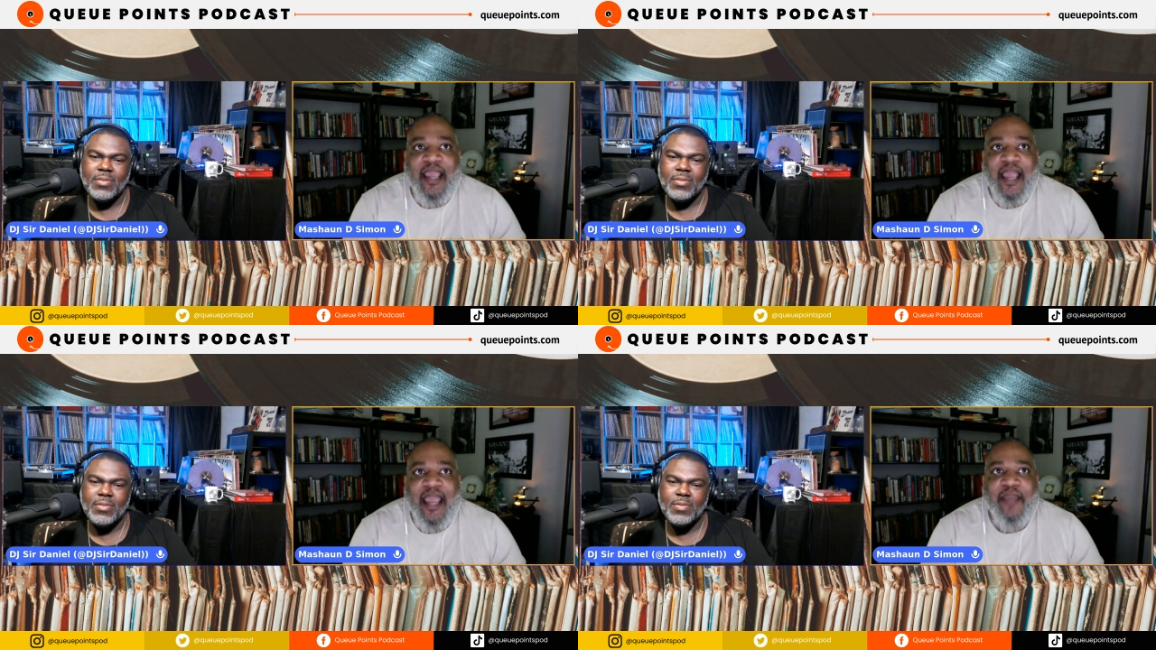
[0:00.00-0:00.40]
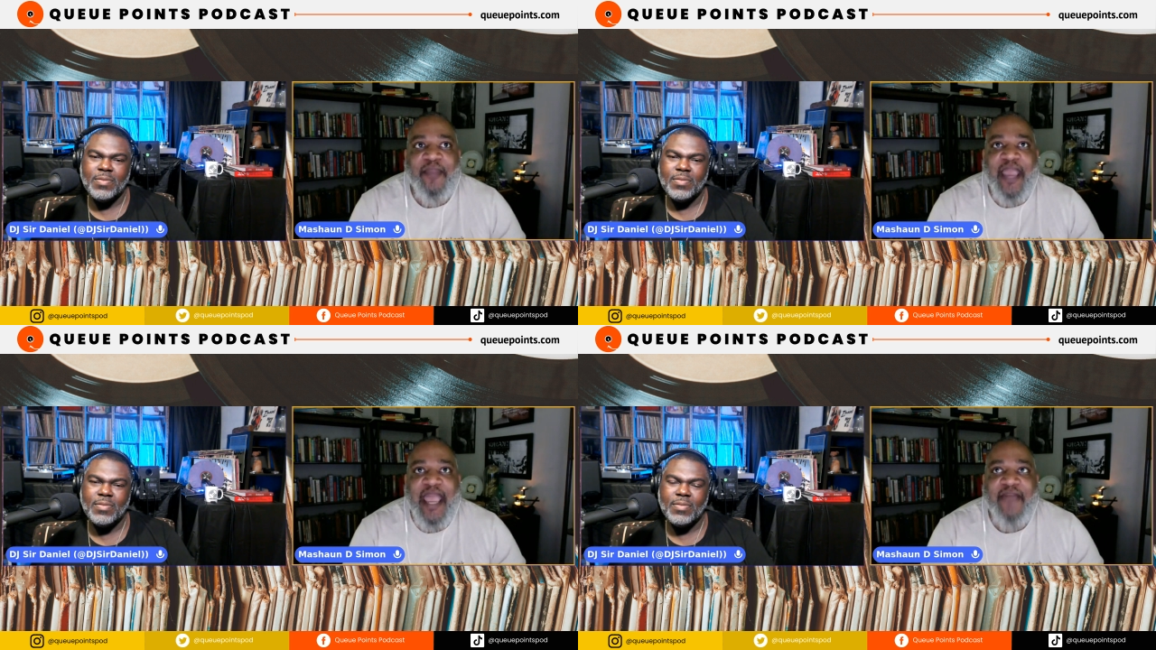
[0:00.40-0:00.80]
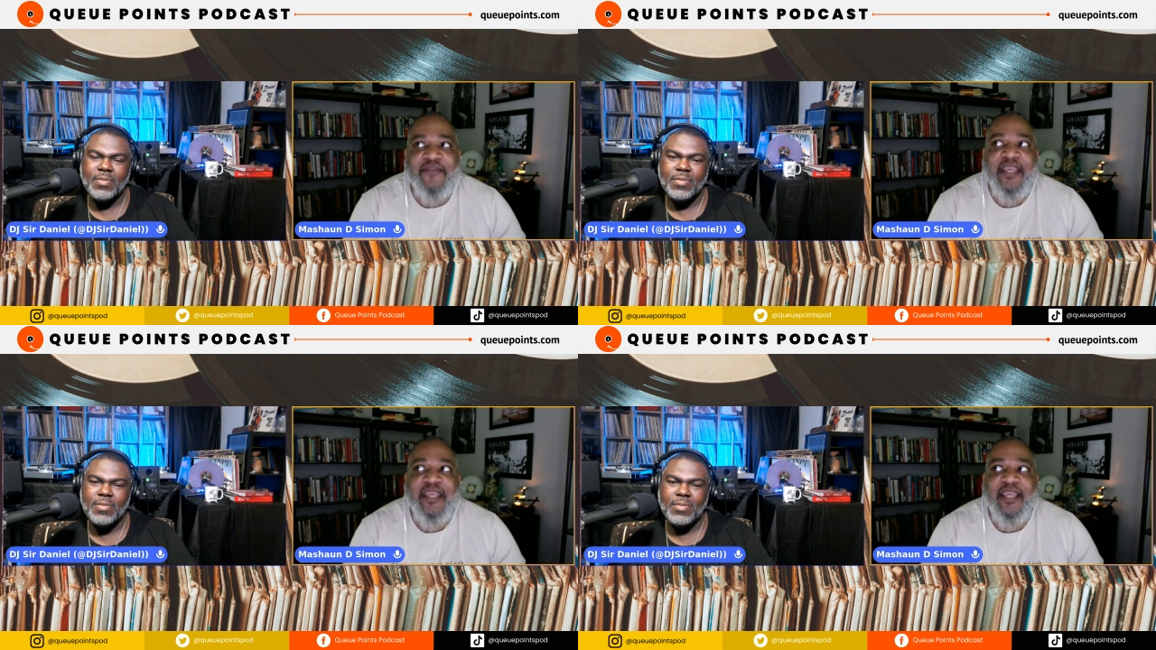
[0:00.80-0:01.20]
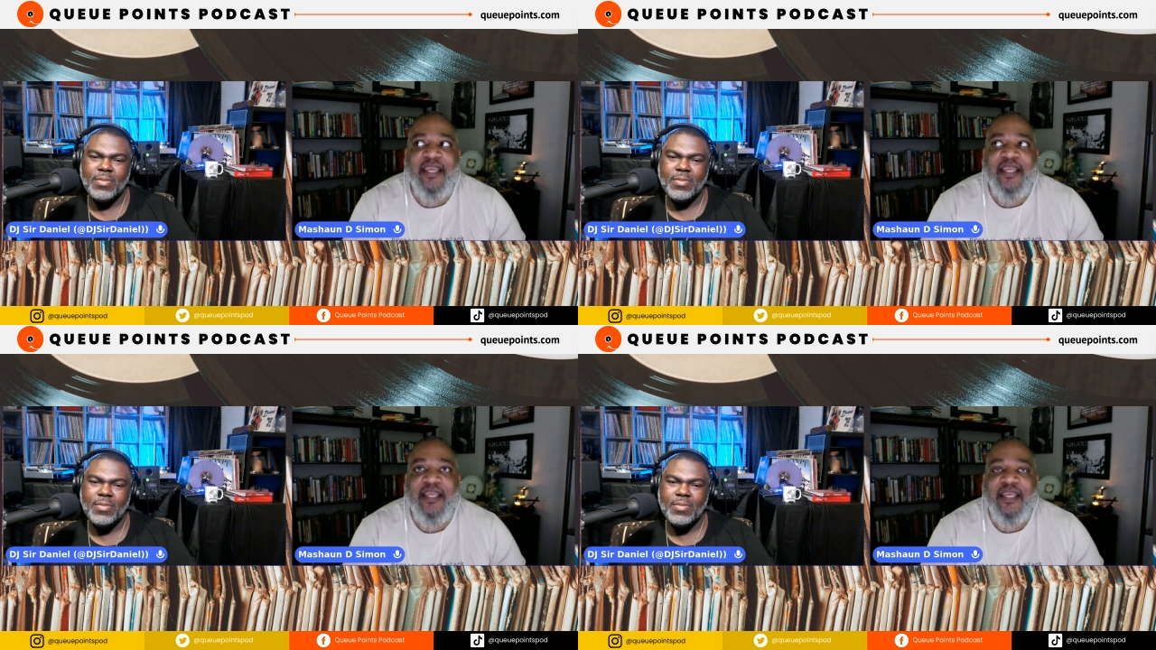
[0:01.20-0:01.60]
Speaker 1: I am having
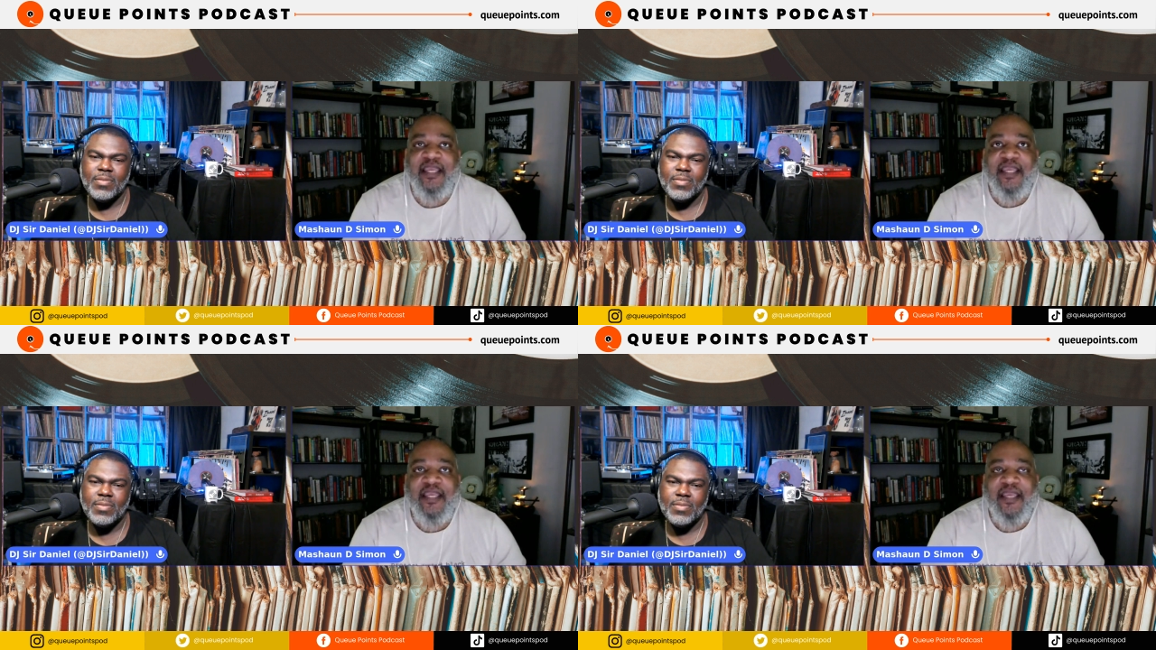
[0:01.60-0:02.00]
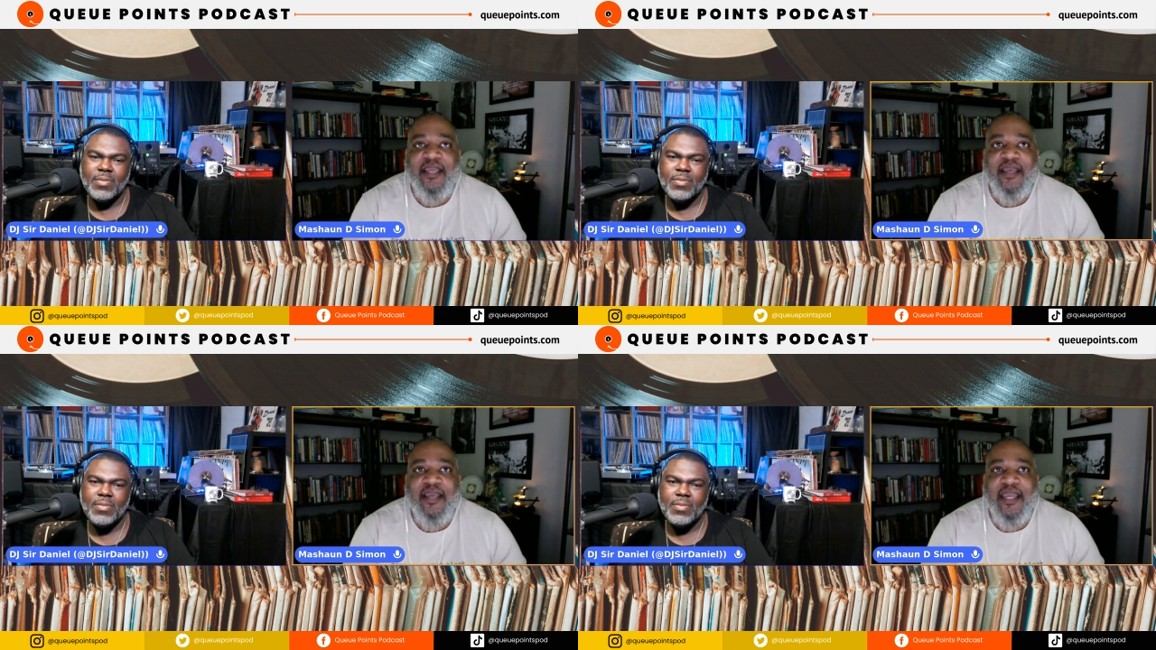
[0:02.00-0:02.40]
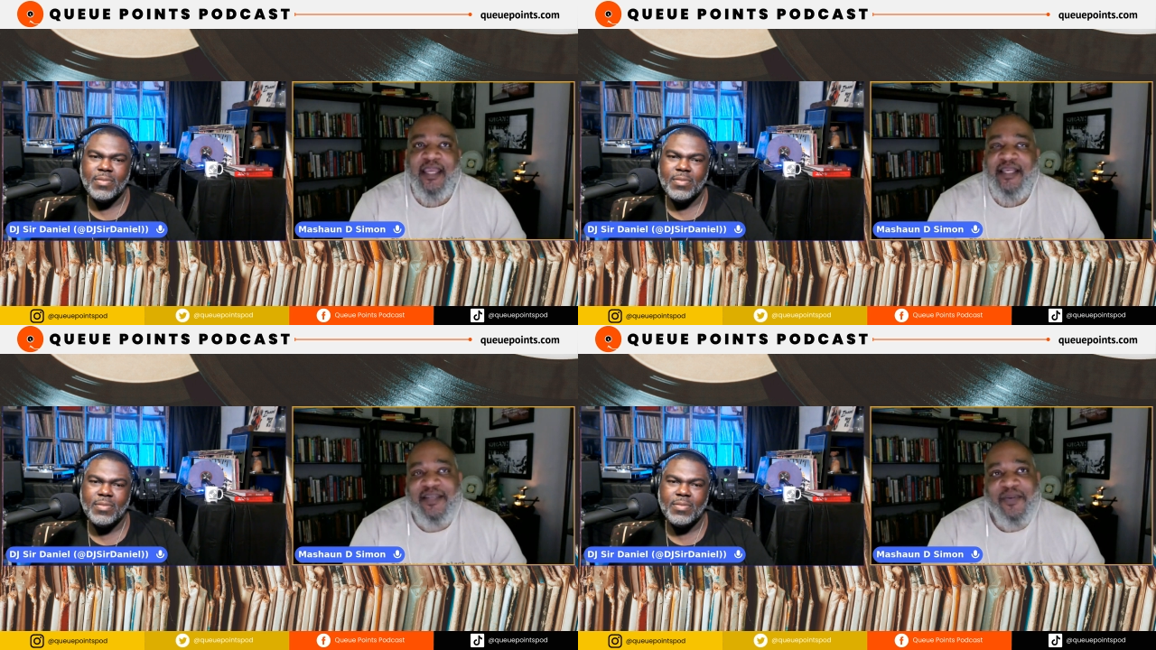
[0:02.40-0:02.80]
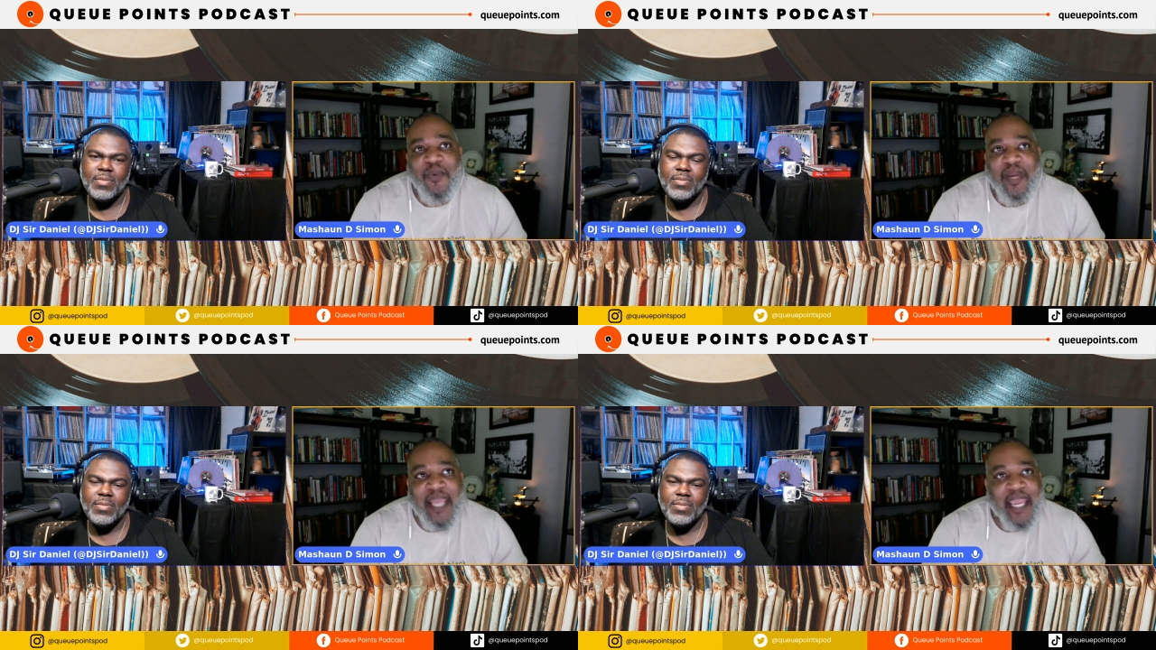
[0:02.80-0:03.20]
is it a
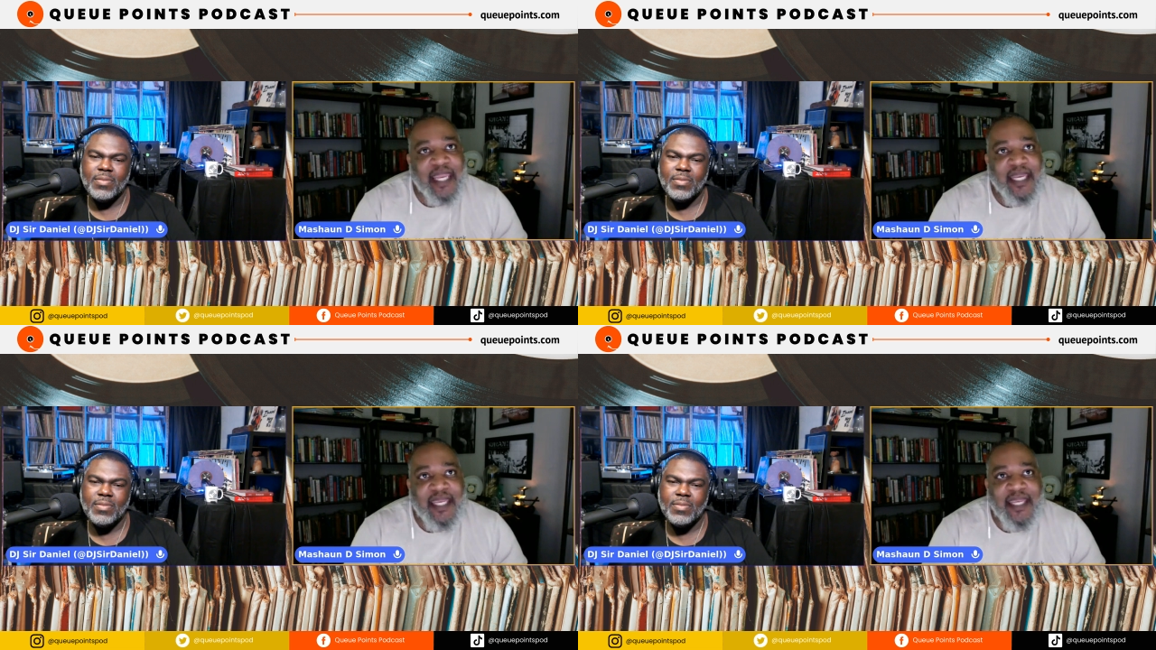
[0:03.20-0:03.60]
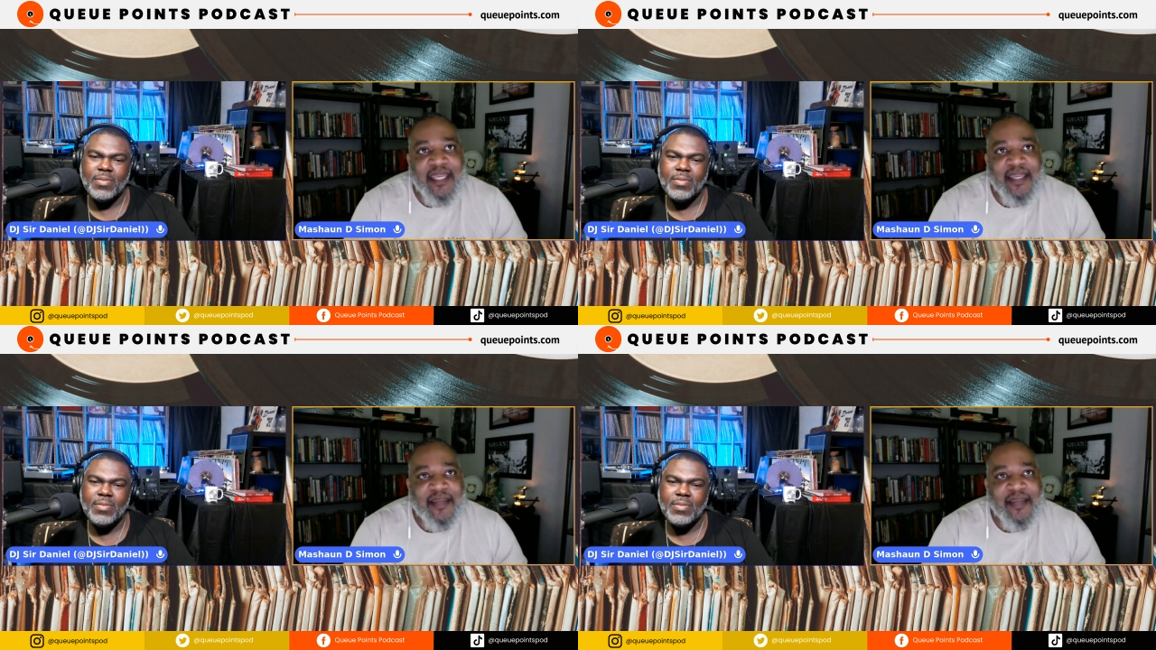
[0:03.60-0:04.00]
180?